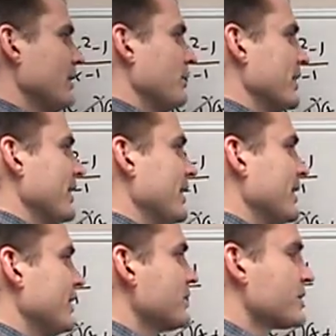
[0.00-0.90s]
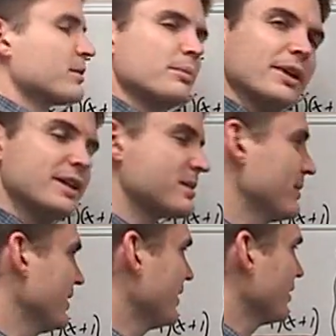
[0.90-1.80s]
Well, again, I can use the
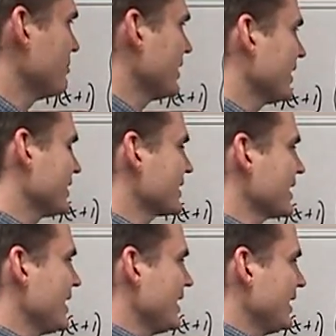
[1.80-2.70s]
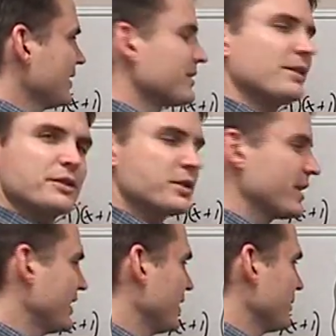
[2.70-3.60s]
replacement theorem because the little
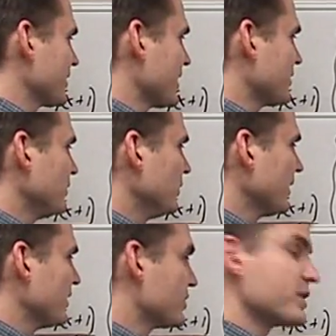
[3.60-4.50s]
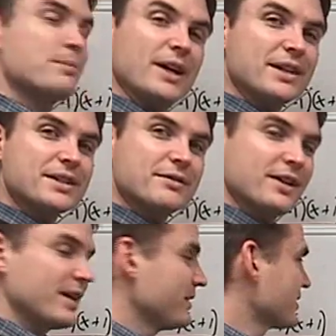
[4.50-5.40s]
trick here, once I look at just positive
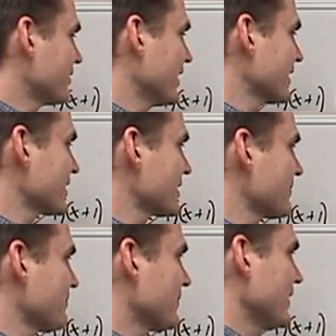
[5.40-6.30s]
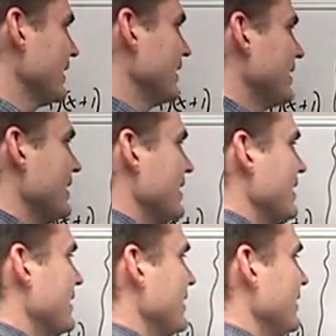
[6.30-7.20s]
values of x, okay,
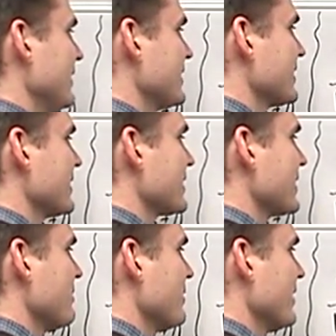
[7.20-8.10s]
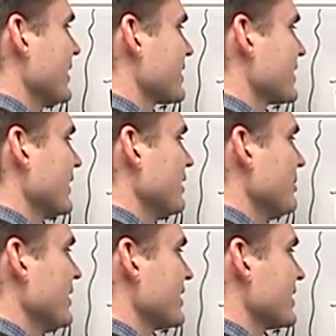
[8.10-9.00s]
this is the same thing as the
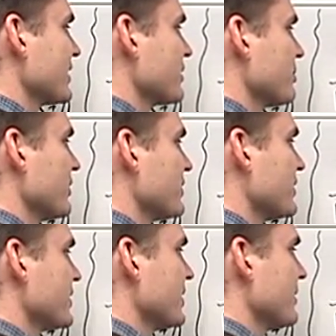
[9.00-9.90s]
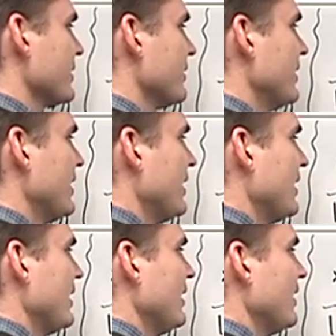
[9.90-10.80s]
limit as x approaches 0
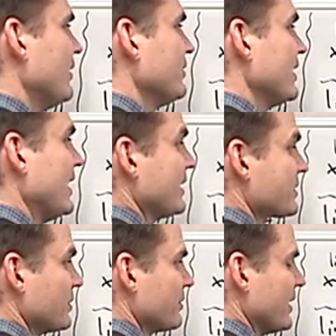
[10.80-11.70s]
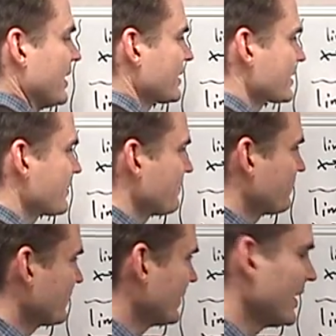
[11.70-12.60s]
of x over x.
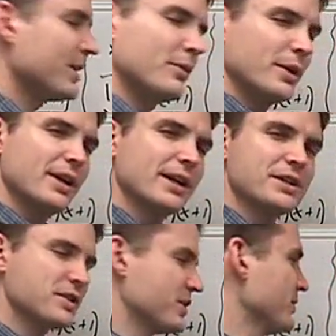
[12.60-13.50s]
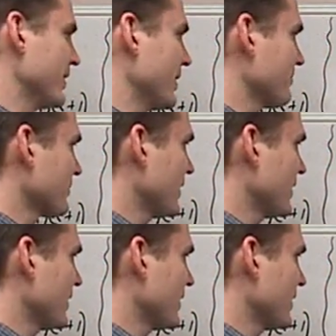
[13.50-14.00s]
Okay, what did I just do there?